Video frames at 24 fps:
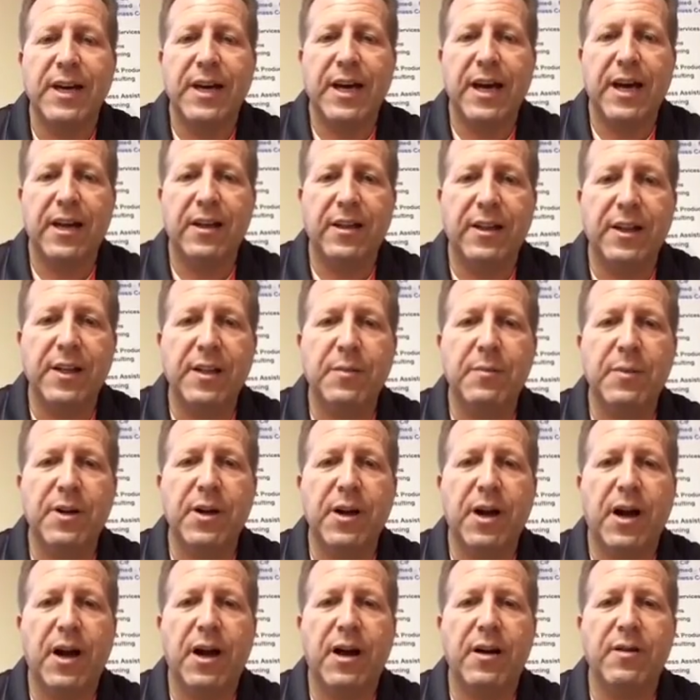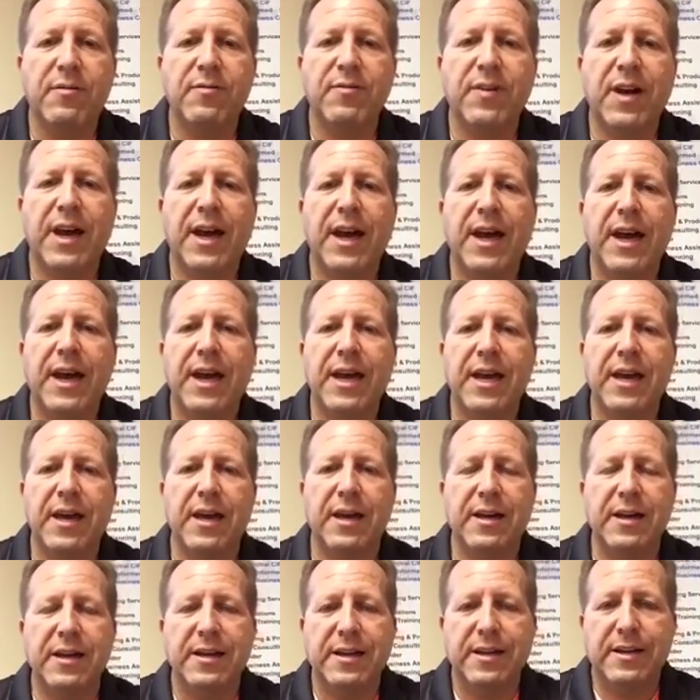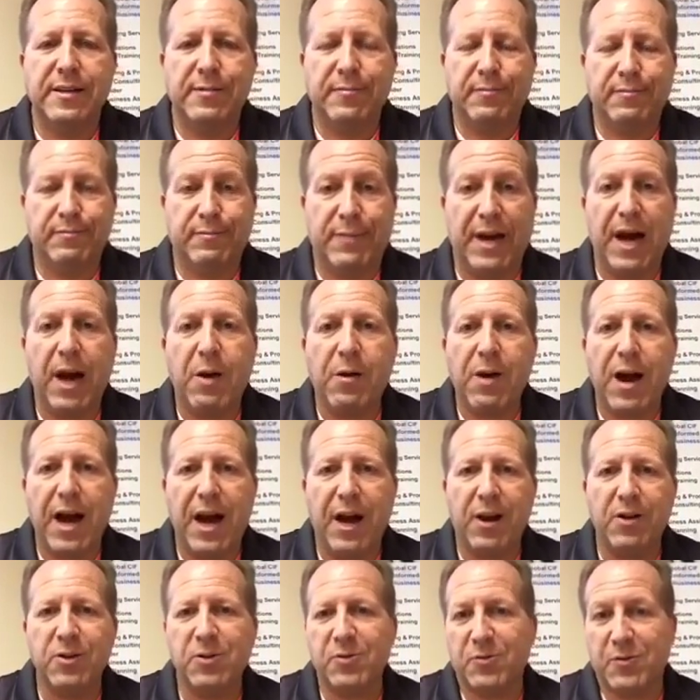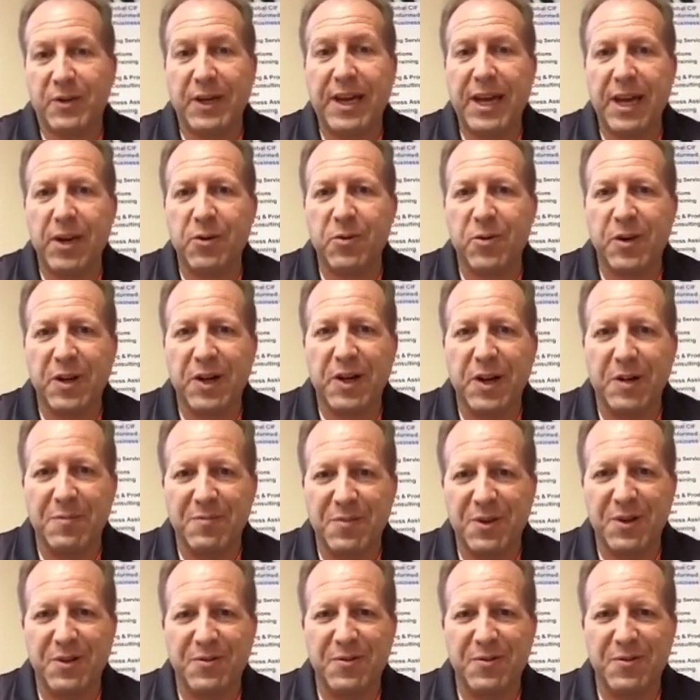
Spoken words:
a little bit of a powerhouse of a catering company,